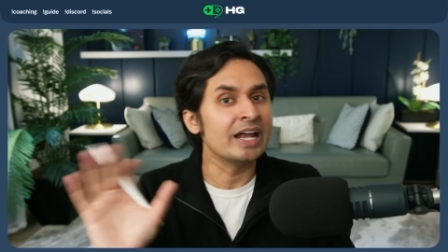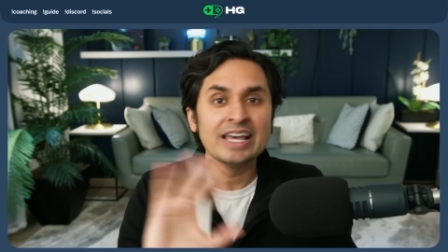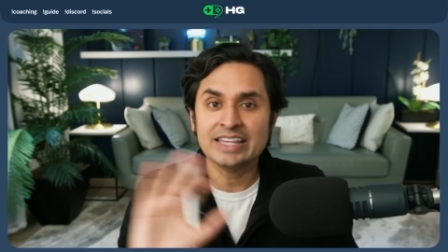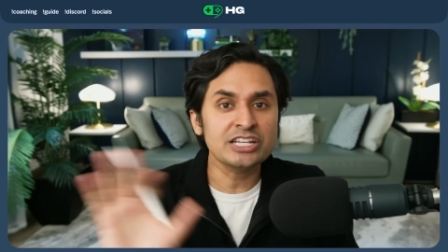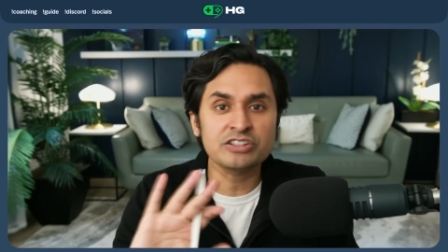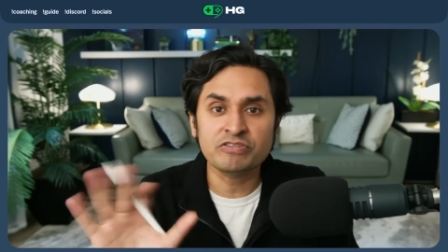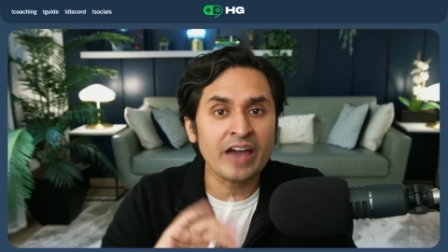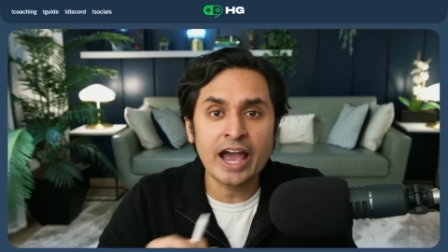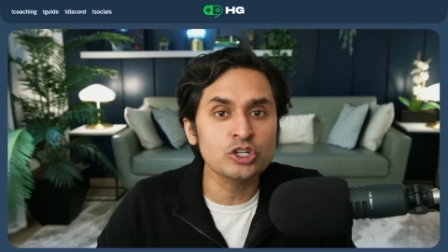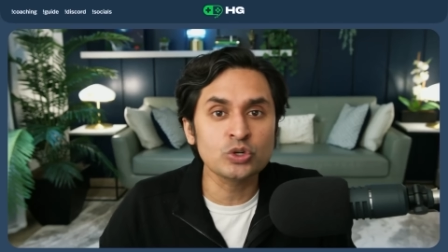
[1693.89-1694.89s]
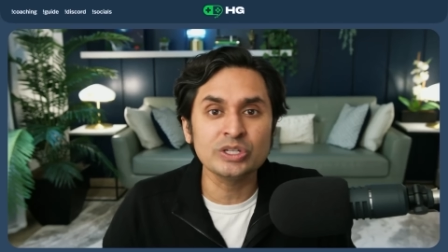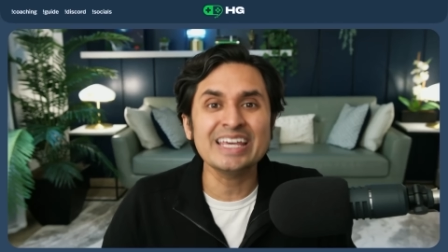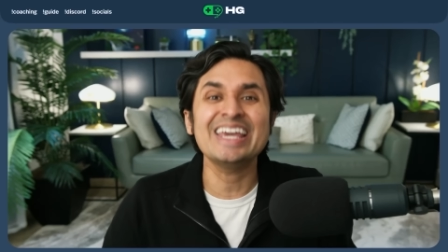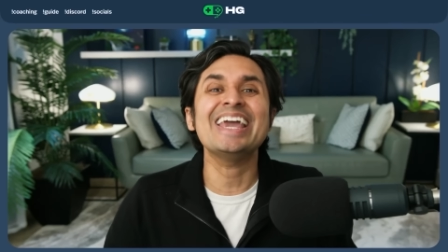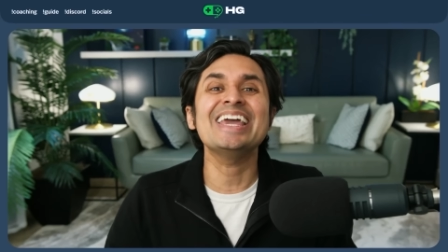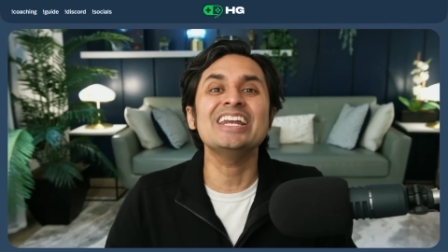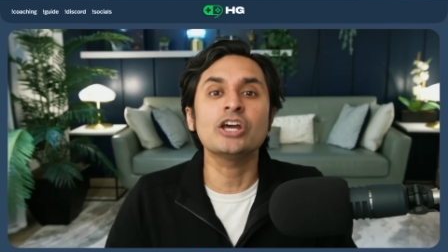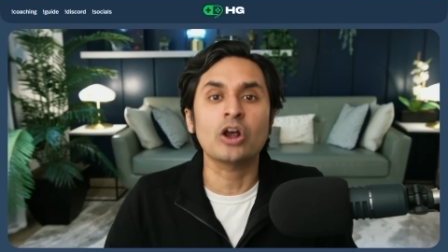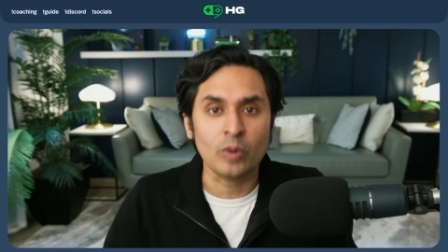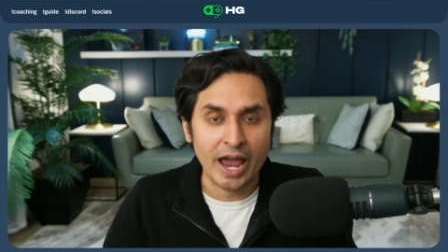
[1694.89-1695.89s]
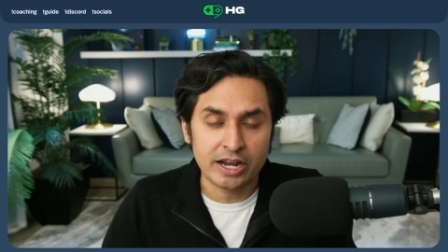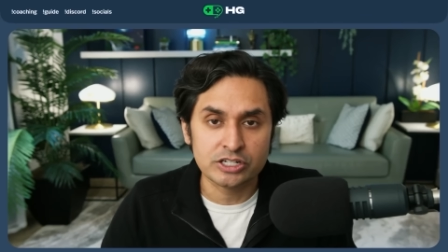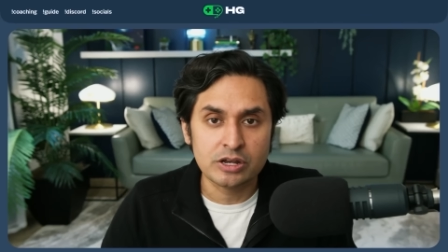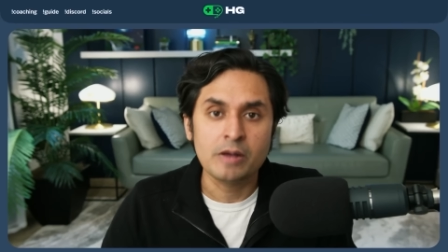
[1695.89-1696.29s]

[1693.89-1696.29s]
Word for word: That is factually incorrect.